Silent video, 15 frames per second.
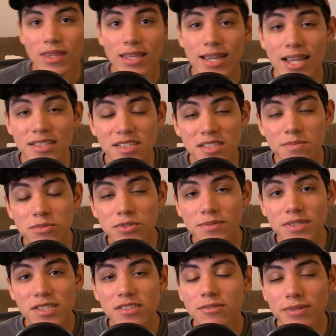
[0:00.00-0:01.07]
Guys, this movie
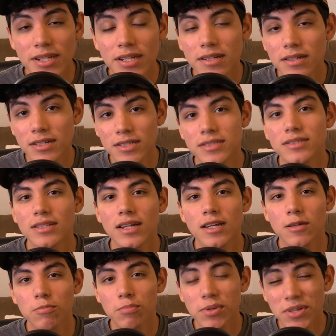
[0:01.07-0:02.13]
is rated R
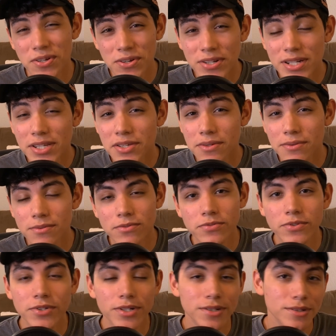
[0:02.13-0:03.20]
purely
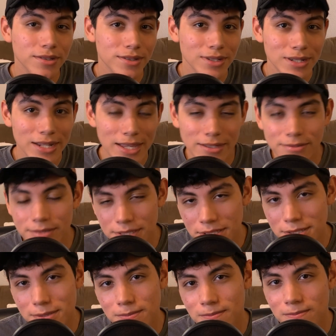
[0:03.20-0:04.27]
for language,
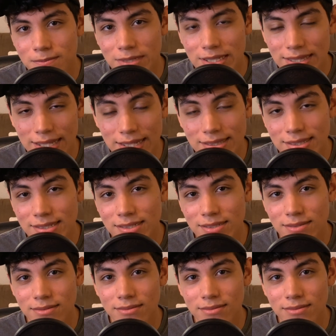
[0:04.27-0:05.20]
and that's it.